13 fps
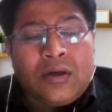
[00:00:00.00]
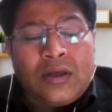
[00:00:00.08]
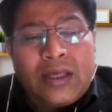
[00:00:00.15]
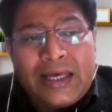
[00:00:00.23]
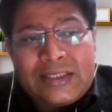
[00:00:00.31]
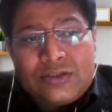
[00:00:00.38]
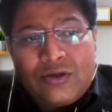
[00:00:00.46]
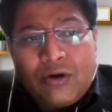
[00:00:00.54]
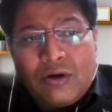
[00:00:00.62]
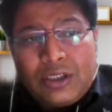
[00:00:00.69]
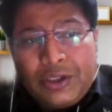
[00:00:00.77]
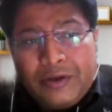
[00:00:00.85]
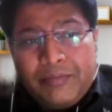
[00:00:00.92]
has
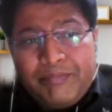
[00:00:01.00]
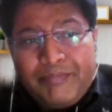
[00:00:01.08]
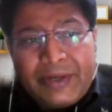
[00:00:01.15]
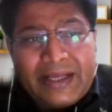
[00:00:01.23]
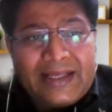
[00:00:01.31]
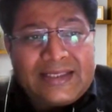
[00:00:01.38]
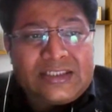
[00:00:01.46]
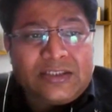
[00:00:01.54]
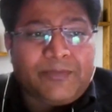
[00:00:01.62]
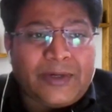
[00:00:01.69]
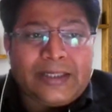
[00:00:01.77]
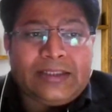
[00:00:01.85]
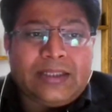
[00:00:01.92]
not impressed
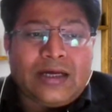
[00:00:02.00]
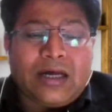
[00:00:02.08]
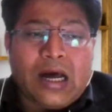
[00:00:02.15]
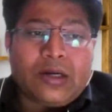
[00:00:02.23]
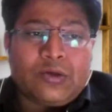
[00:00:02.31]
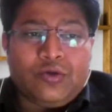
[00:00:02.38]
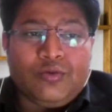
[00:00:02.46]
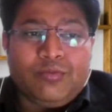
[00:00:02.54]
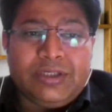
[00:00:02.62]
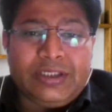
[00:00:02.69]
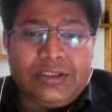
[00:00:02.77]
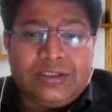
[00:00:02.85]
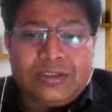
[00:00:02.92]
by the
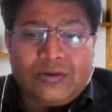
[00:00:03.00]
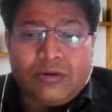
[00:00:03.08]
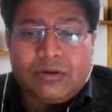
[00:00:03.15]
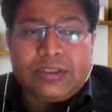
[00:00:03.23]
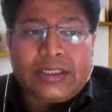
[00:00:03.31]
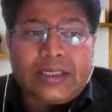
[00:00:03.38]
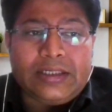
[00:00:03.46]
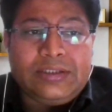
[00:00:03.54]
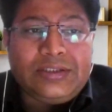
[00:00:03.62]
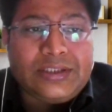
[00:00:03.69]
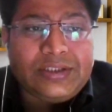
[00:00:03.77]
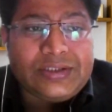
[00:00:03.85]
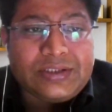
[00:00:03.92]
argument or the
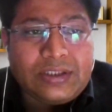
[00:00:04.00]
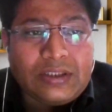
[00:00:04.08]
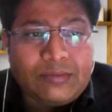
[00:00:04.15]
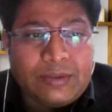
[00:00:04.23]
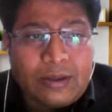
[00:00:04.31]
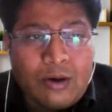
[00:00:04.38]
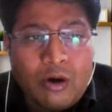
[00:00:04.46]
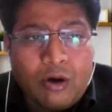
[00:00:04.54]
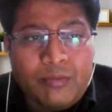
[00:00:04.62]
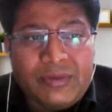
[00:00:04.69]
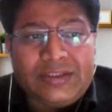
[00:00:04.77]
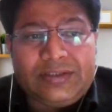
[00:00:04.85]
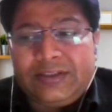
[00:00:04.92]
contention of the
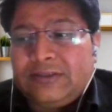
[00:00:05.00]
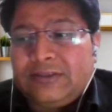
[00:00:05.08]
government